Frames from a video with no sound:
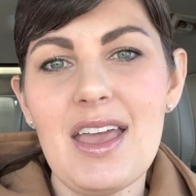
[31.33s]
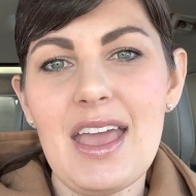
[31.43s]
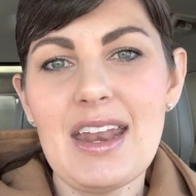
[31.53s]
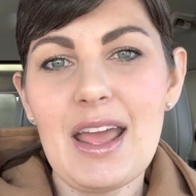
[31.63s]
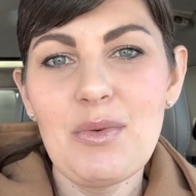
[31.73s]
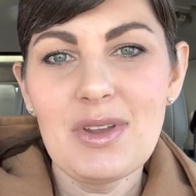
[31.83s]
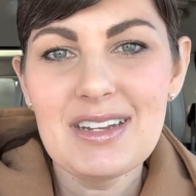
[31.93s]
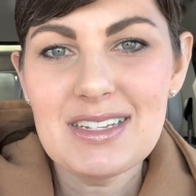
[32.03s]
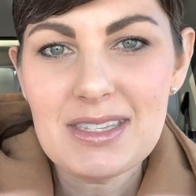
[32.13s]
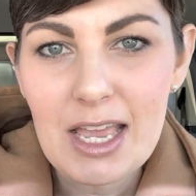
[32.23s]
And I wanted
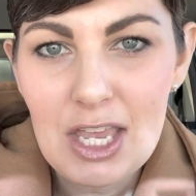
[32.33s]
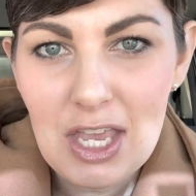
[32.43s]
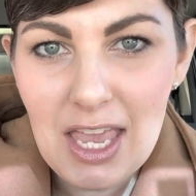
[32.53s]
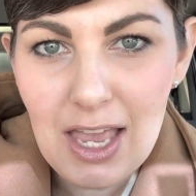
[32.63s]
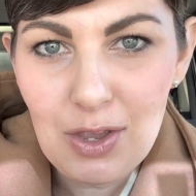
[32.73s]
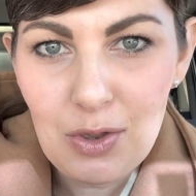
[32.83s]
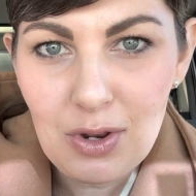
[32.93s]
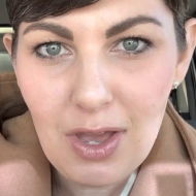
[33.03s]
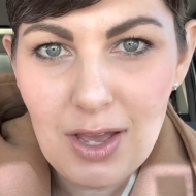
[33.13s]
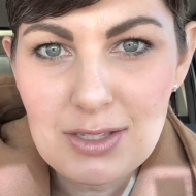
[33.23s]
to say you can't go to
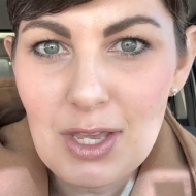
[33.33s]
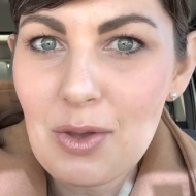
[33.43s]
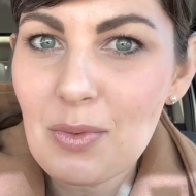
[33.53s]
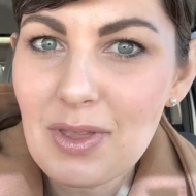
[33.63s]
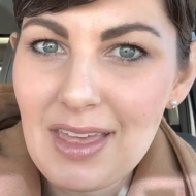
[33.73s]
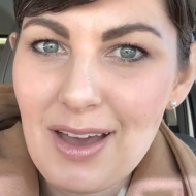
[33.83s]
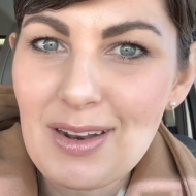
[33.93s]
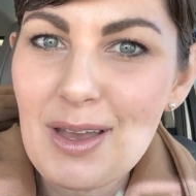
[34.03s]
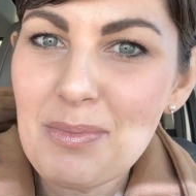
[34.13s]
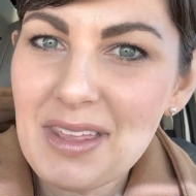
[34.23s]
Costco without
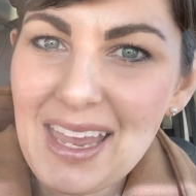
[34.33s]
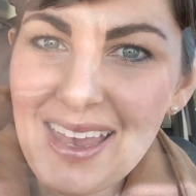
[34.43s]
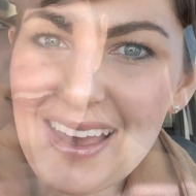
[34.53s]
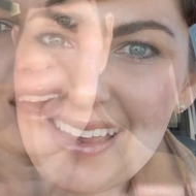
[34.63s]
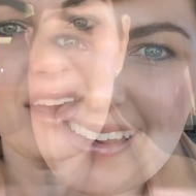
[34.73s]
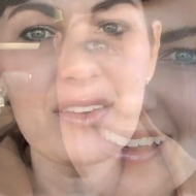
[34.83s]
a plan.